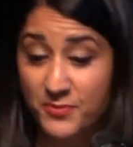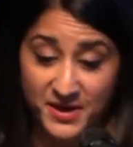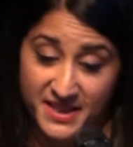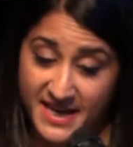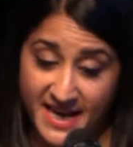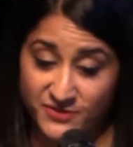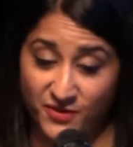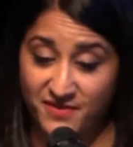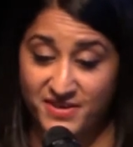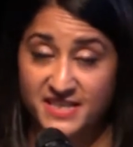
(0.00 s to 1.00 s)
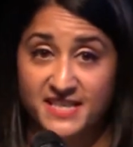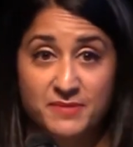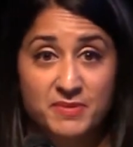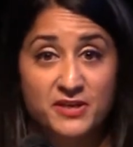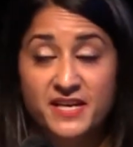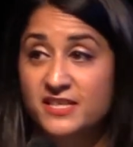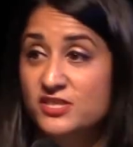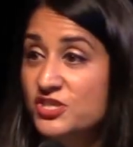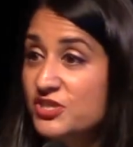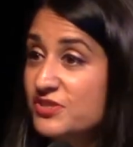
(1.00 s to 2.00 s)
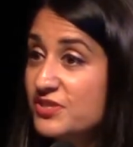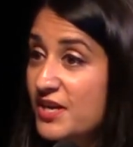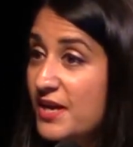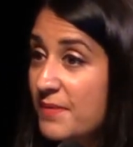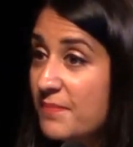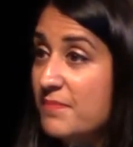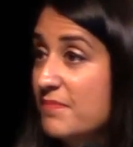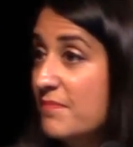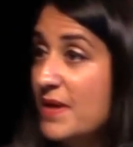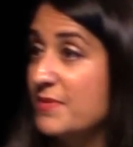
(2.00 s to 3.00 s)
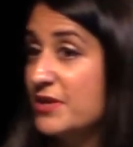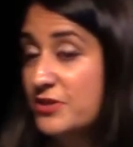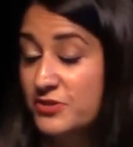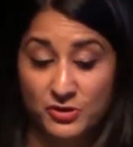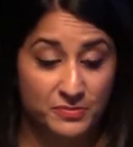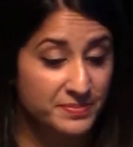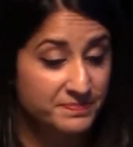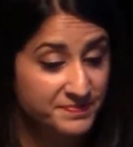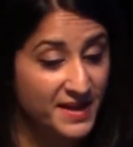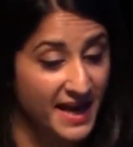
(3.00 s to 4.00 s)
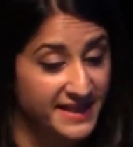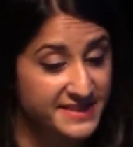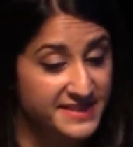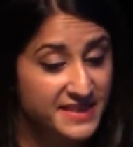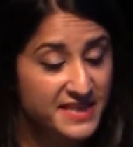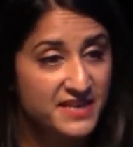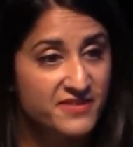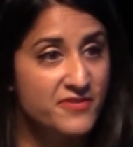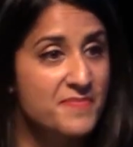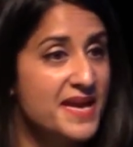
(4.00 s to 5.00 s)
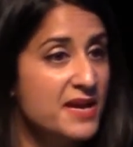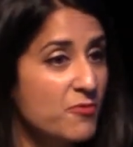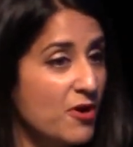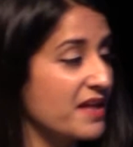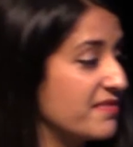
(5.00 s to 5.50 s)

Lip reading: point in the next 5 years going to be looking to choose maybe a new job. And for me, what